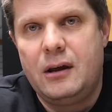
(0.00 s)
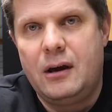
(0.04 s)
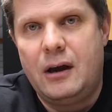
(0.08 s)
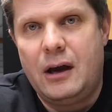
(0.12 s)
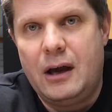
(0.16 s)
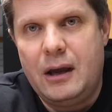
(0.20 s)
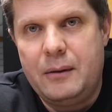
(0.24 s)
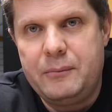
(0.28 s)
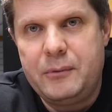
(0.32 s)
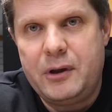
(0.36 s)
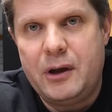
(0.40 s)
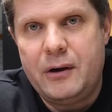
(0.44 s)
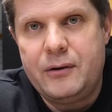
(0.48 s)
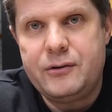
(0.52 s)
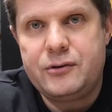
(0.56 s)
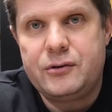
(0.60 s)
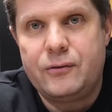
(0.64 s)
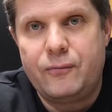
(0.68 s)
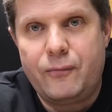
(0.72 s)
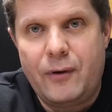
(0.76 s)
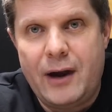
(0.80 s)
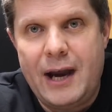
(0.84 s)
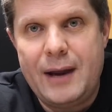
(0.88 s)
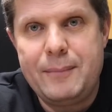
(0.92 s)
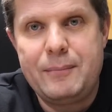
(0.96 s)
I'm going to
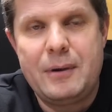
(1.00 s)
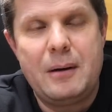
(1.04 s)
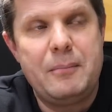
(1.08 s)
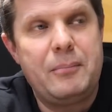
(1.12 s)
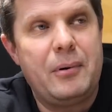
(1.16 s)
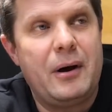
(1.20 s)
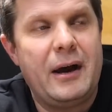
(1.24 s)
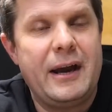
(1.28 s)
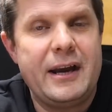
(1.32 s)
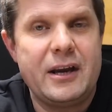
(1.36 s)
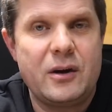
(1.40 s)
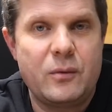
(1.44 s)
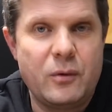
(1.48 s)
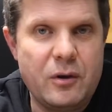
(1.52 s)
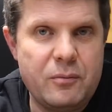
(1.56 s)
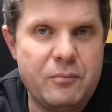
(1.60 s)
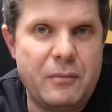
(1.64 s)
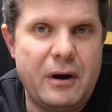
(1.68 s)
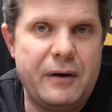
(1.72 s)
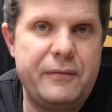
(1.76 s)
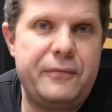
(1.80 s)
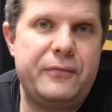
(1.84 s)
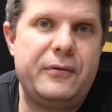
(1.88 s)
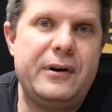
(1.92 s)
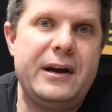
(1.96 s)
ride my bike with
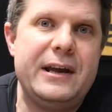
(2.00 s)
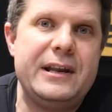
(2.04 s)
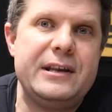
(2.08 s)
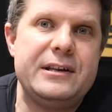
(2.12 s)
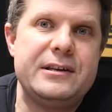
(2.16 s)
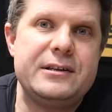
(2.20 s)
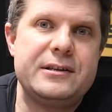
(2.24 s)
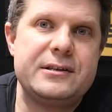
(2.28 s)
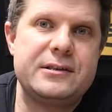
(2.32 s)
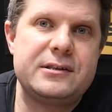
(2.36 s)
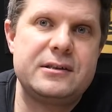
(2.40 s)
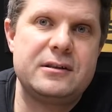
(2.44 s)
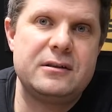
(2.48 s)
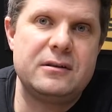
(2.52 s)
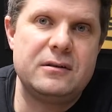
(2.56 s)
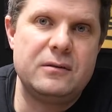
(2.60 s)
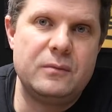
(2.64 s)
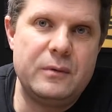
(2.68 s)
my friends,